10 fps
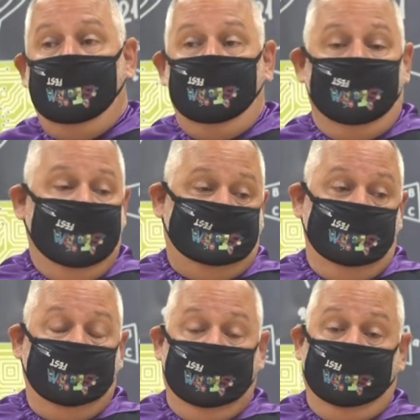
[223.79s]
Might you
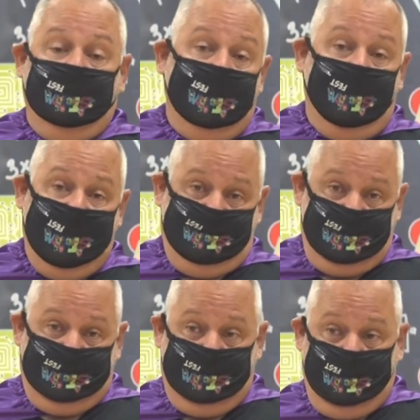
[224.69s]
be a below
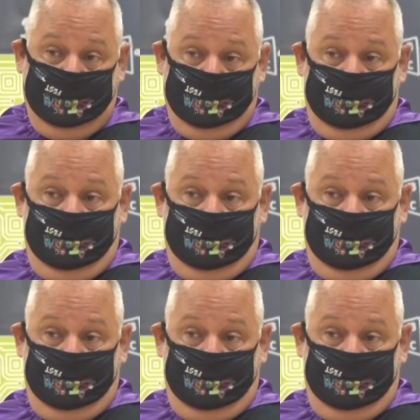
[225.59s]
average student?